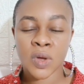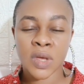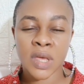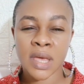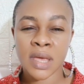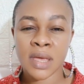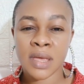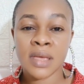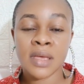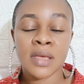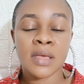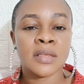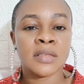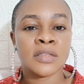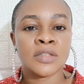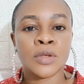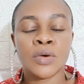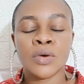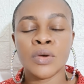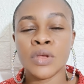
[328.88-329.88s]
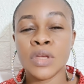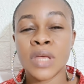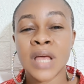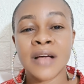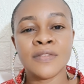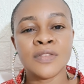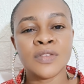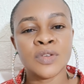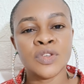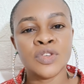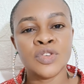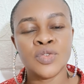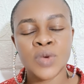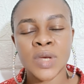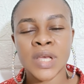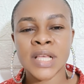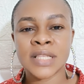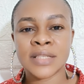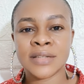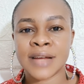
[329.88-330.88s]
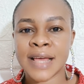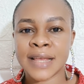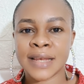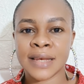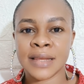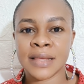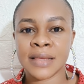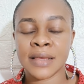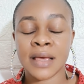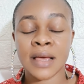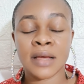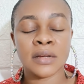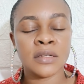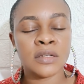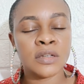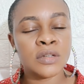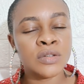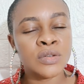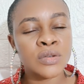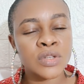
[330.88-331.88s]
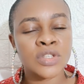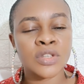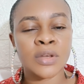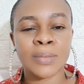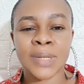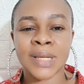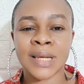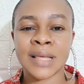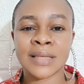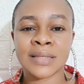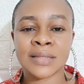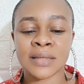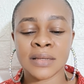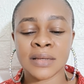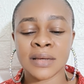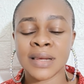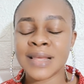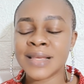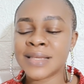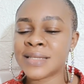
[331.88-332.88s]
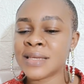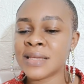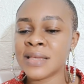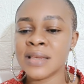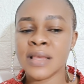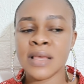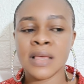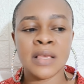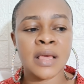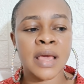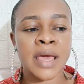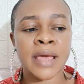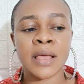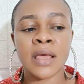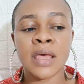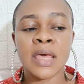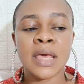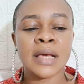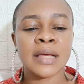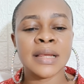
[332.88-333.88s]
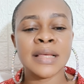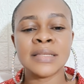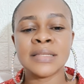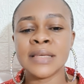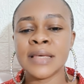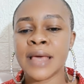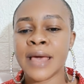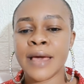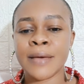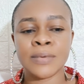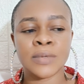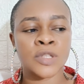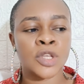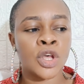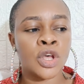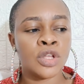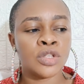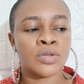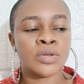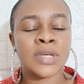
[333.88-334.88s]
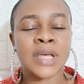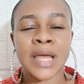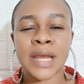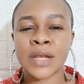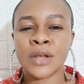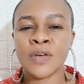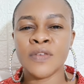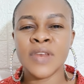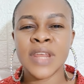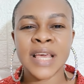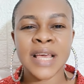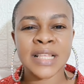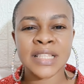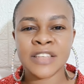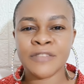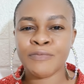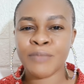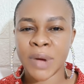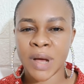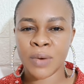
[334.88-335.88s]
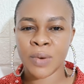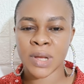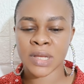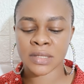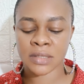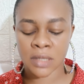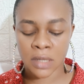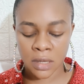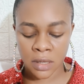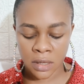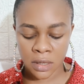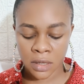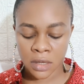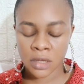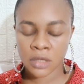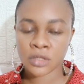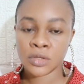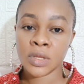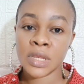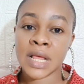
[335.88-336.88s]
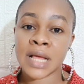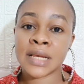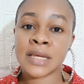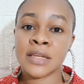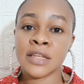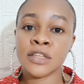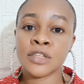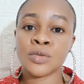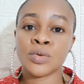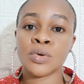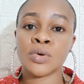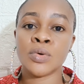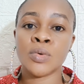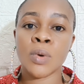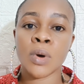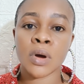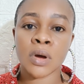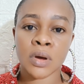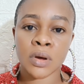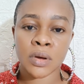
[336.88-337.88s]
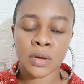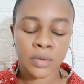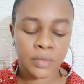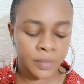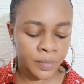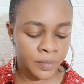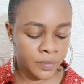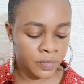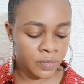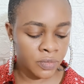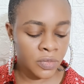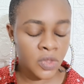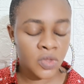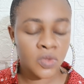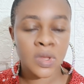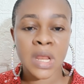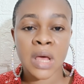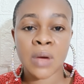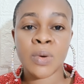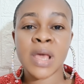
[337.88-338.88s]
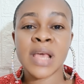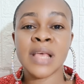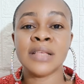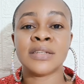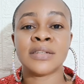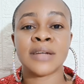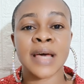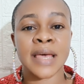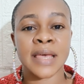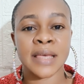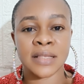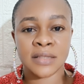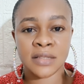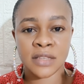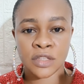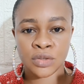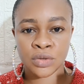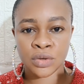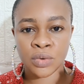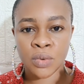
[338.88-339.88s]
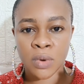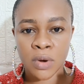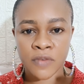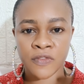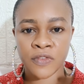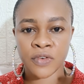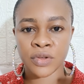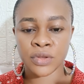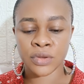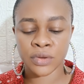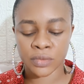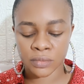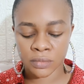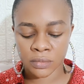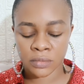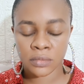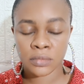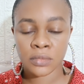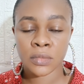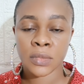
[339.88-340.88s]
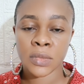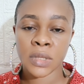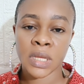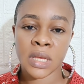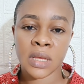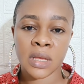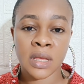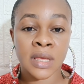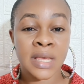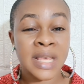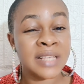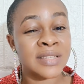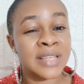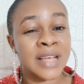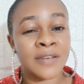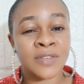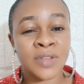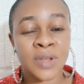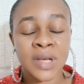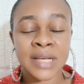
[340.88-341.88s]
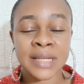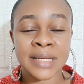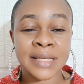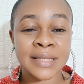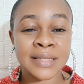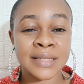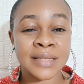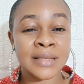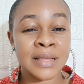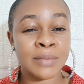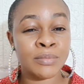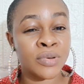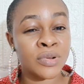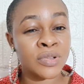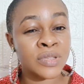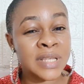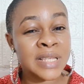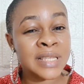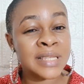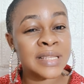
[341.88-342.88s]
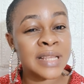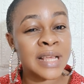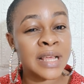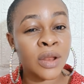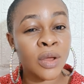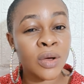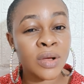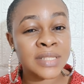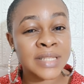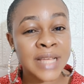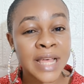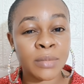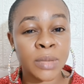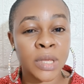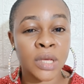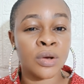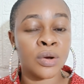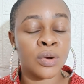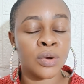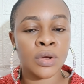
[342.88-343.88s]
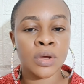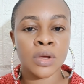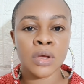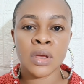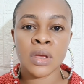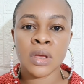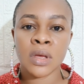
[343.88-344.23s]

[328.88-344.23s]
Okay, so you have to do it rightly and do some cleansing. Cleansing helps to get rid of negative powers, so that this will work, so that when you try it, it will work for you. In case you have done cleansing but it's in a long time ago,